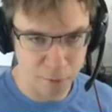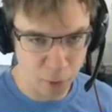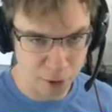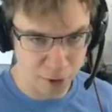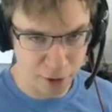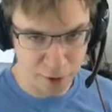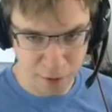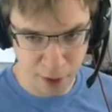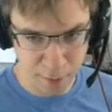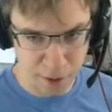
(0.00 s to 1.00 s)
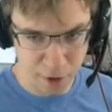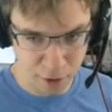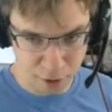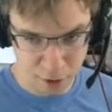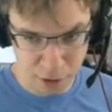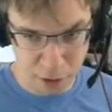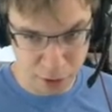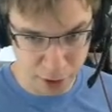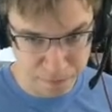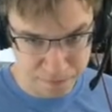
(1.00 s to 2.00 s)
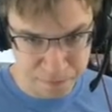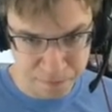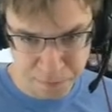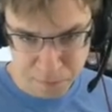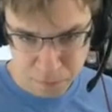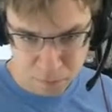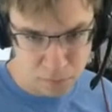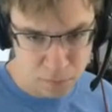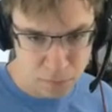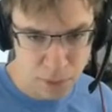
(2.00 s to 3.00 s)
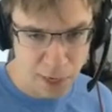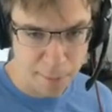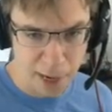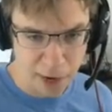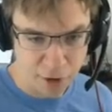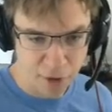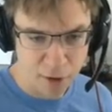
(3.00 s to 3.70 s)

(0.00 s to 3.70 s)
with Unceasing Top is Clothesline and Bash.